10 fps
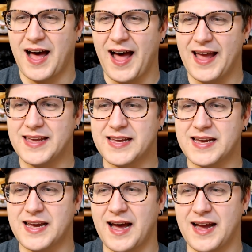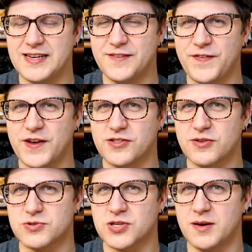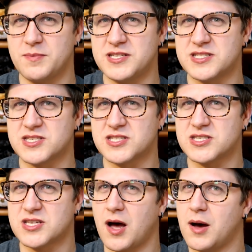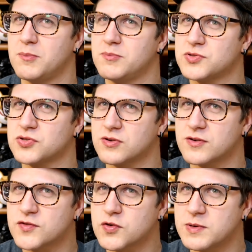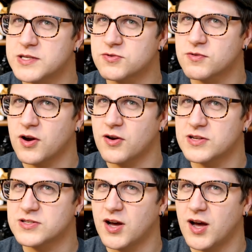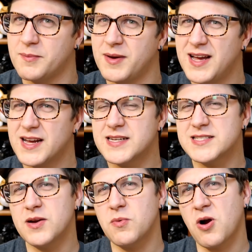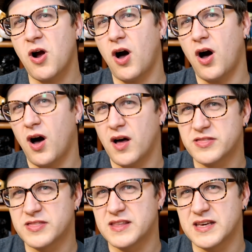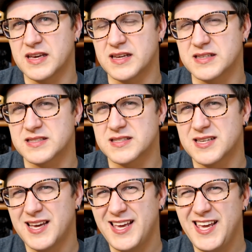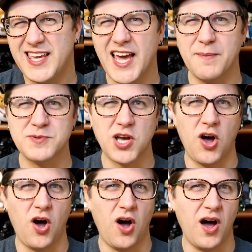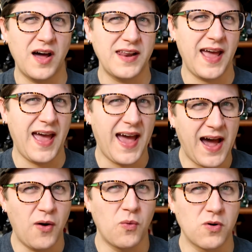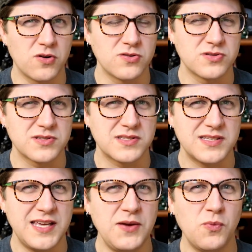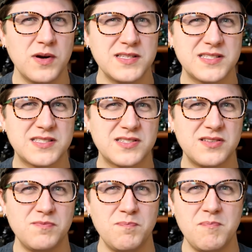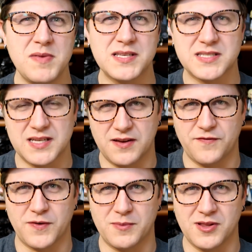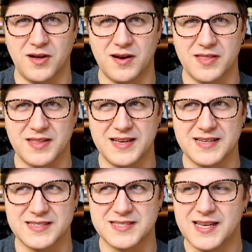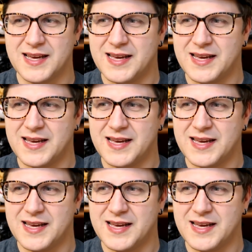I kind of figured there was going to be some sort of twist regarding Tom, because there were odd things. He kept odd hours. He was missing from a lot of things.